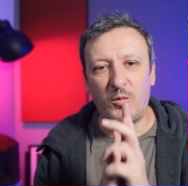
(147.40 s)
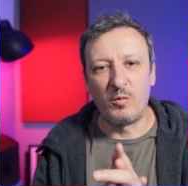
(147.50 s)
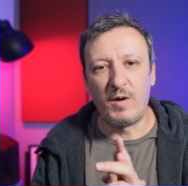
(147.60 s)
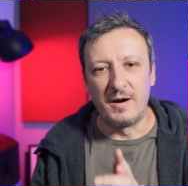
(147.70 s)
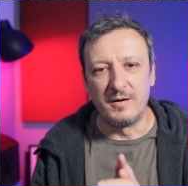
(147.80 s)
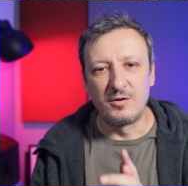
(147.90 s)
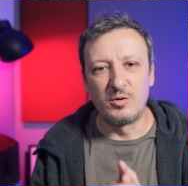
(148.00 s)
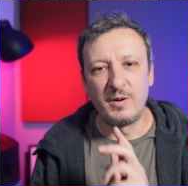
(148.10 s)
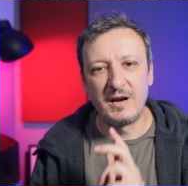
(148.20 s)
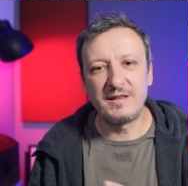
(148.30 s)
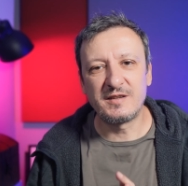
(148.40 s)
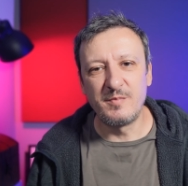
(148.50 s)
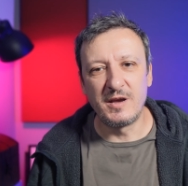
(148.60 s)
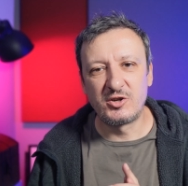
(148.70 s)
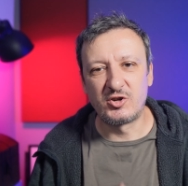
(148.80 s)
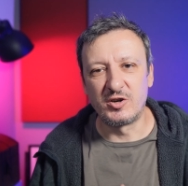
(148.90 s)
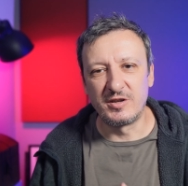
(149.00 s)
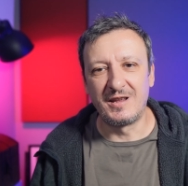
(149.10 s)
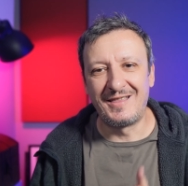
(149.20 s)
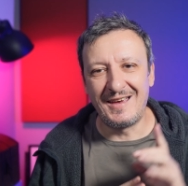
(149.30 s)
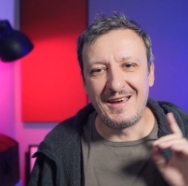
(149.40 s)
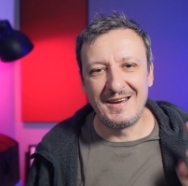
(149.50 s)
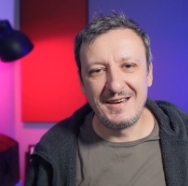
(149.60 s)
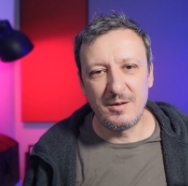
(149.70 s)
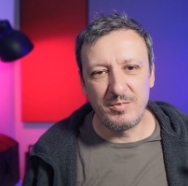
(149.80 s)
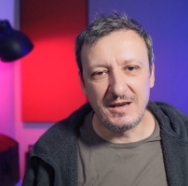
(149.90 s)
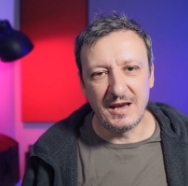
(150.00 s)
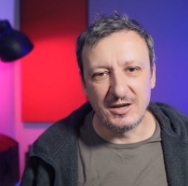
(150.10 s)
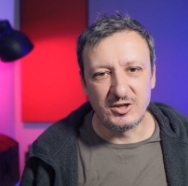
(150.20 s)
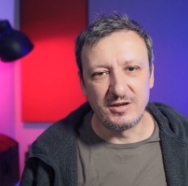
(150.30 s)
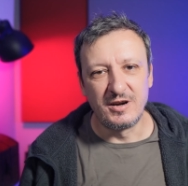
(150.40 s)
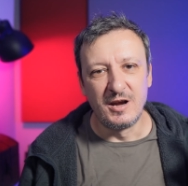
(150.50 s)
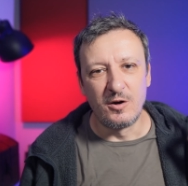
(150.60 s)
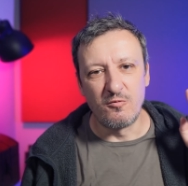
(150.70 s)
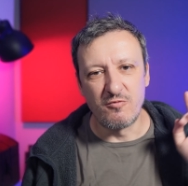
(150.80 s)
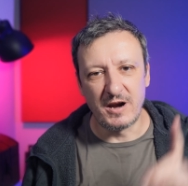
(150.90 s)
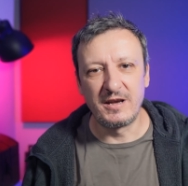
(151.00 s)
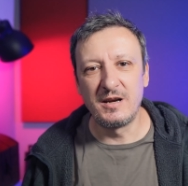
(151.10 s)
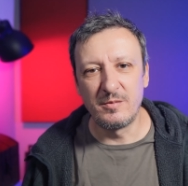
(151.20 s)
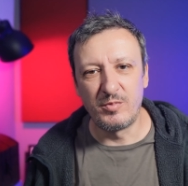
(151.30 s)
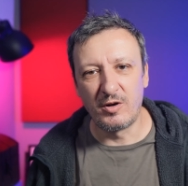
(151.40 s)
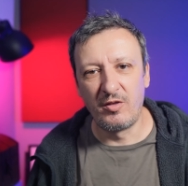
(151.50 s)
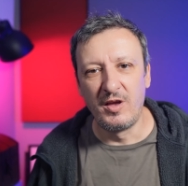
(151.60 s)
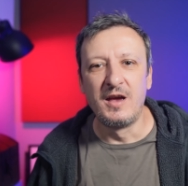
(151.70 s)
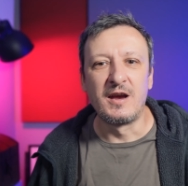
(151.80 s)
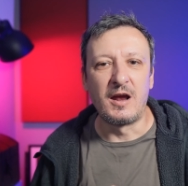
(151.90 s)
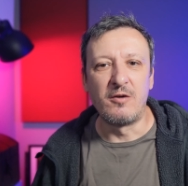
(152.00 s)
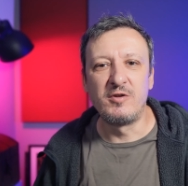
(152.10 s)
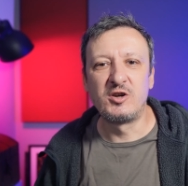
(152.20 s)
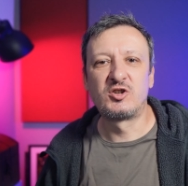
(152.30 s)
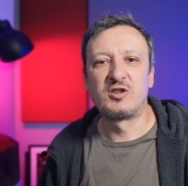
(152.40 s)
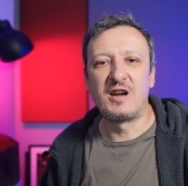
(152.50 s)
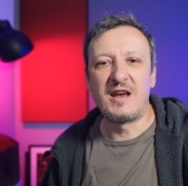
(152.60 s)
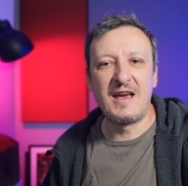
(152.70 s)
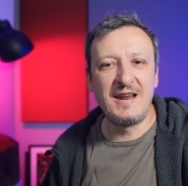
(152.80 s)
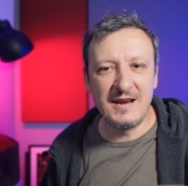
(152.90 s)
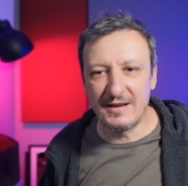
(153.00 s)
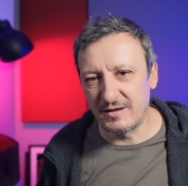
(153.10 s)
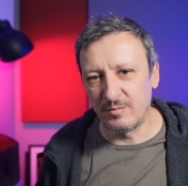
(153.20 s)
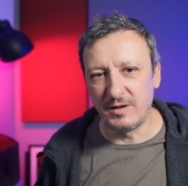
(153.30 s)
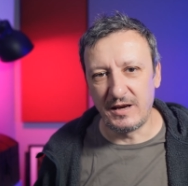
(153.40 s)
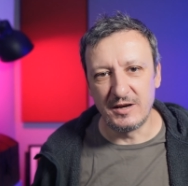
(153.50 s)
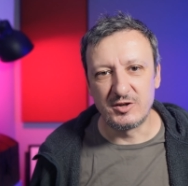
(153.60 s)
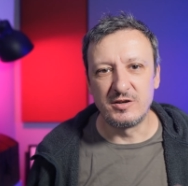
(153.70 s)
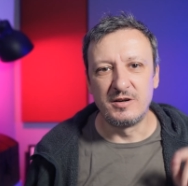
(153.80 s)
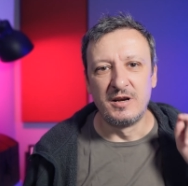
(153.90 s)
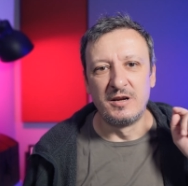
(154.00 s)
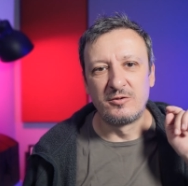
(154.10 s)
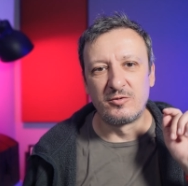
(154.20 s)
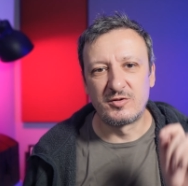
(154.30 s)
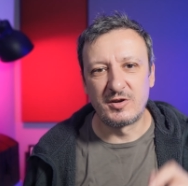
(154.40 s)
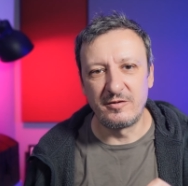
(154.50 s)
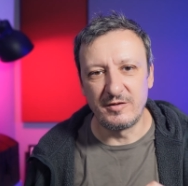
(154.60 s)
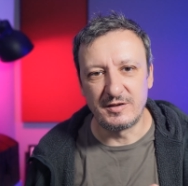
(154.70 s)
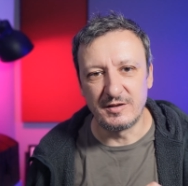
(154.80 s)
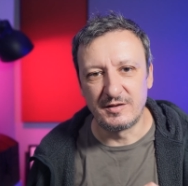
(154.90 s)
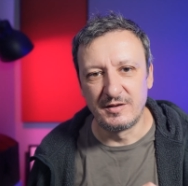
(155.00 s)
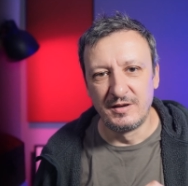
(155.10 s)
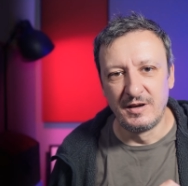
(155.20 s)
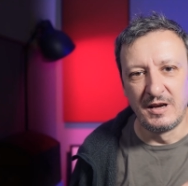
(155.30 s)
for one, Kubernetes makes sure that any application running in a pod can reach any other application to services.